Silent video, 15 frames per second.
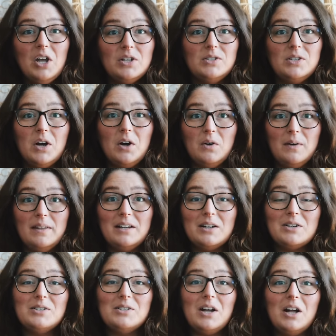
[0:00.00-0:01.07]
So
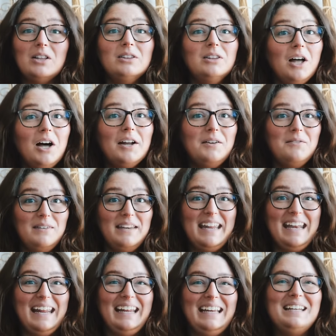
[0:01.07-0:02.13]
there's a lot of
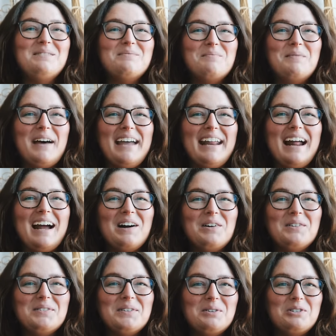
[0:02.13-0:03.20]
knitting, but I
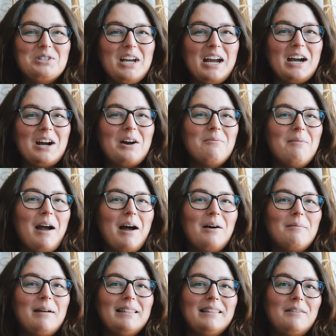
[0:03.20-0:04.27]
also share
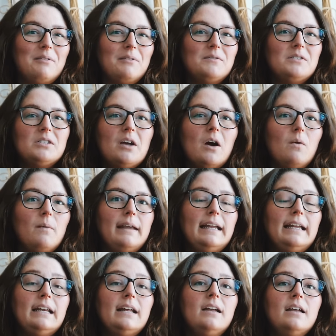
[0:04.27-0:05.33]
about my love of
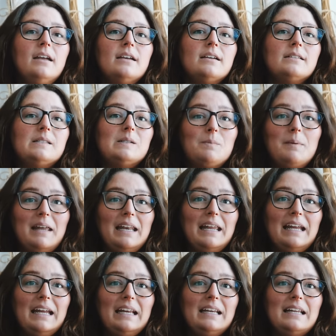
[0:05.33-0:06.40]
sewing,
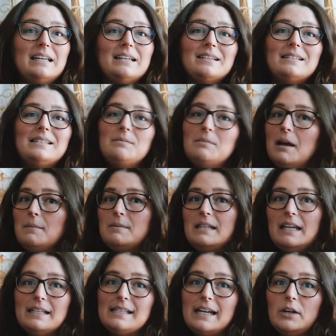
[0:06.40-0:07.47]
spinning, sometimes
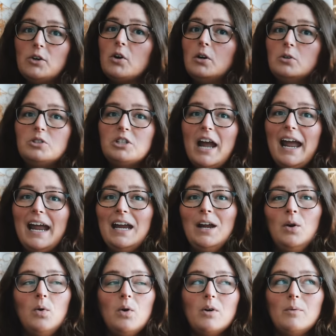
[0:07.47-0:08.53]
things like crochet
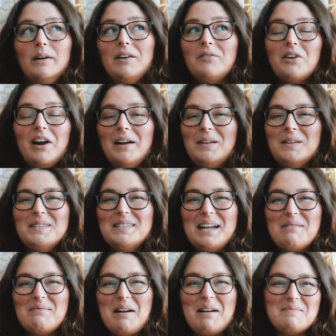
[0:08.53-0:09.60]
or whatever else
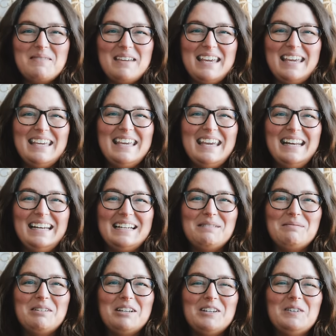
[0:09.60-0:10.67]
I might be getting
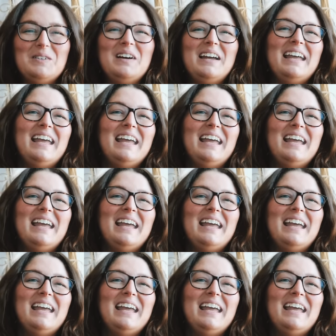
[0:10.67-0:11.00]
up to.